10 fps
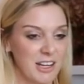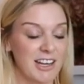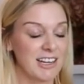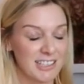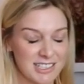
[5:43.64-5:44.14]

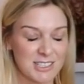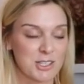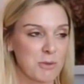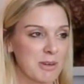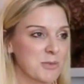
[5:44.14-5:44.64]
I, I did
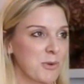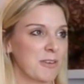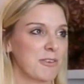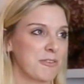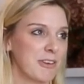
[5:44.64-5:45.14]
so much
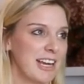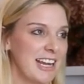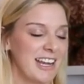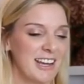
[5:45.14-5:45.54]
work for free.